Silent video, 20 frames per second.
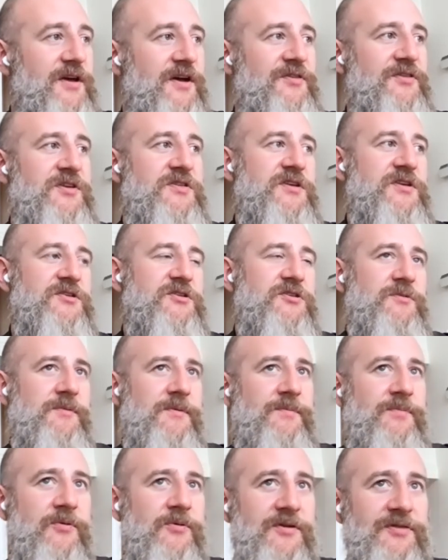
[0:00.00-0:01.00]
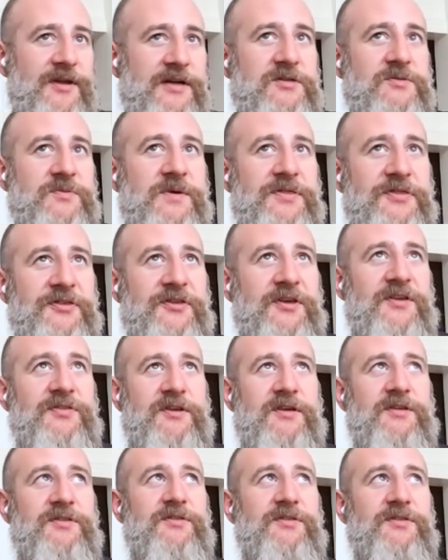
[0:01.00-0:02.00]
think that's super important. That's one thing
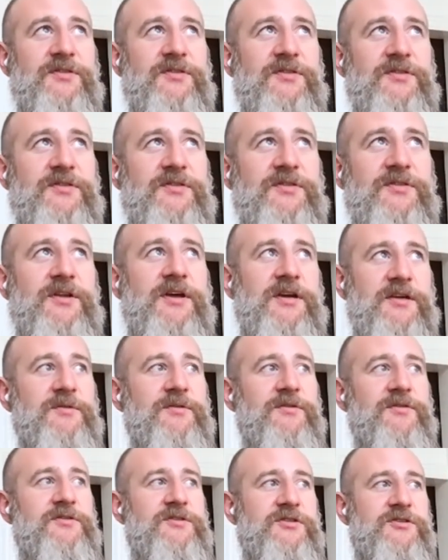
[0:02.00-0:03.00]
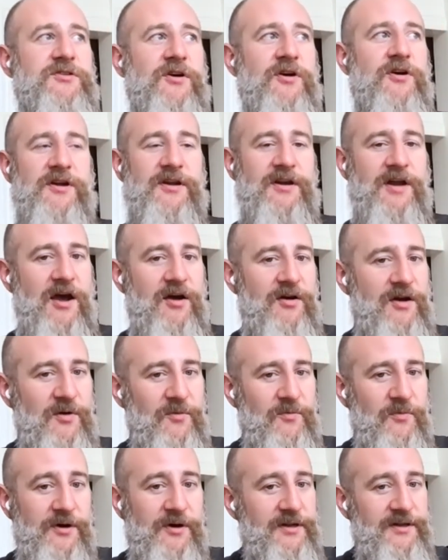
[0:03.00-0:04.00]
that like starting out,
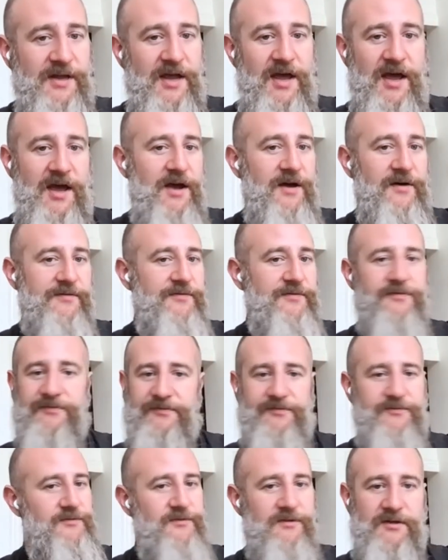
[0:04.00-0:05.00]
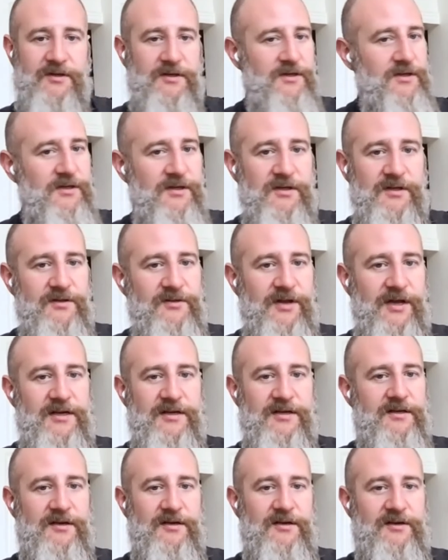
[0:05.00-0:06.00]
I wouldn't have, like,
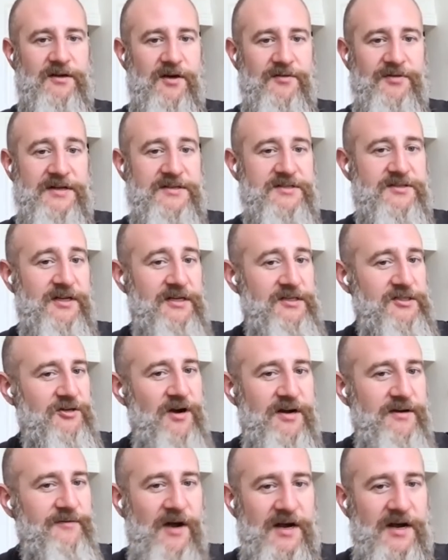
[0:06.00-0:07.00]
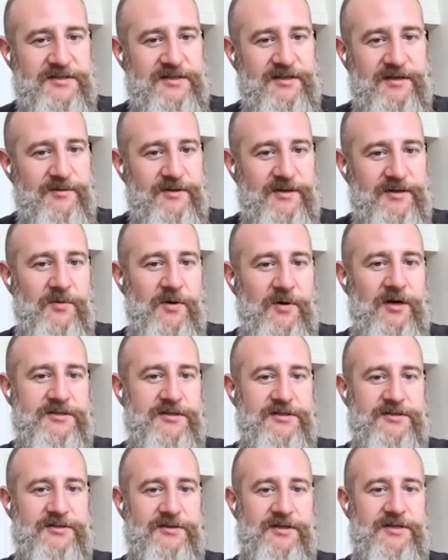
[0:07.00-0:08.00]
you know, that's great advice to anyone that
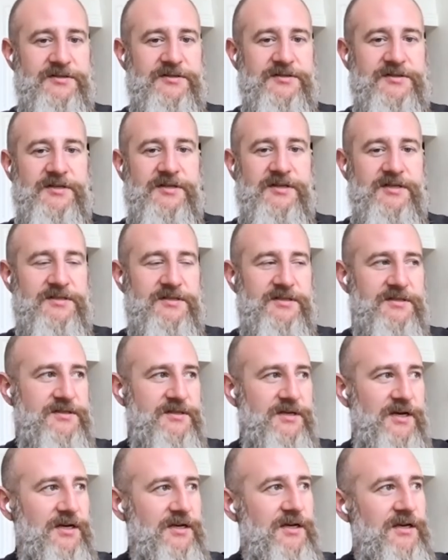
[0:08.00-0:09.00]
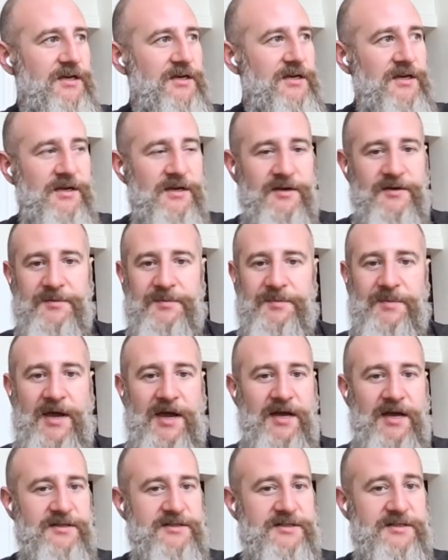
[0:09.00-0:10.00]
watches or listens to this, is like,
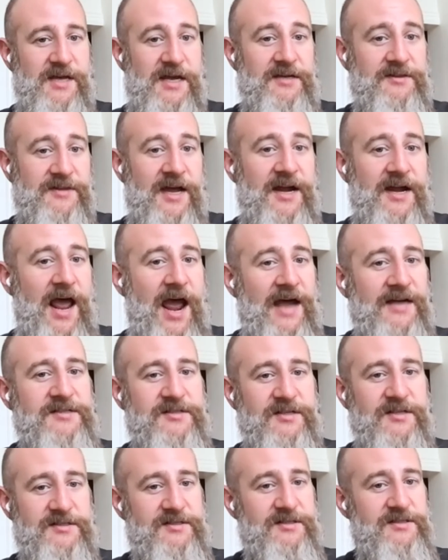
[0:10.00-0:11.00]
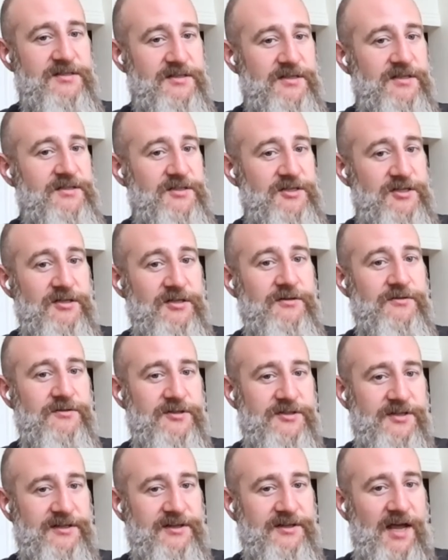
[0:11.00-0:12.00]
man, take that access is
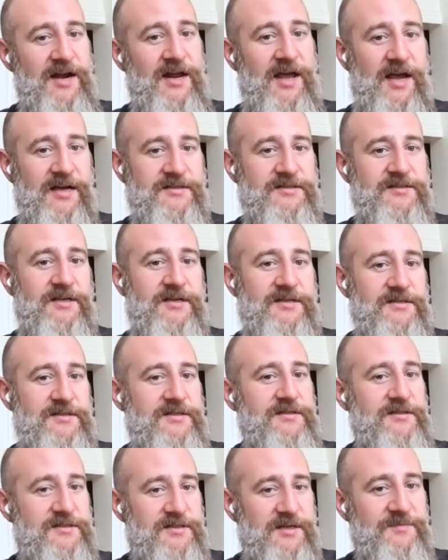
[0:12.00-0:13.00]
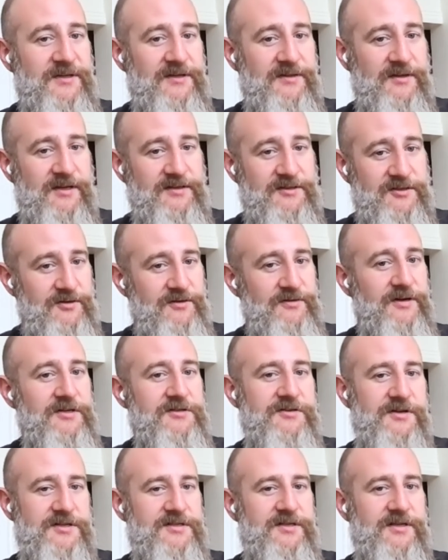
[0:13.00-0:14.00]
huge. Like that access and something that you're
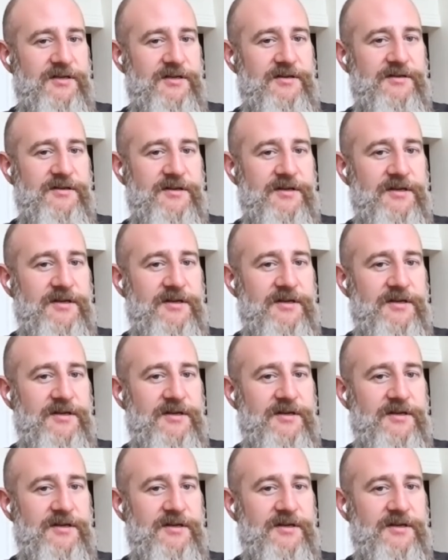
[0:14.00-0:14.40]
interested in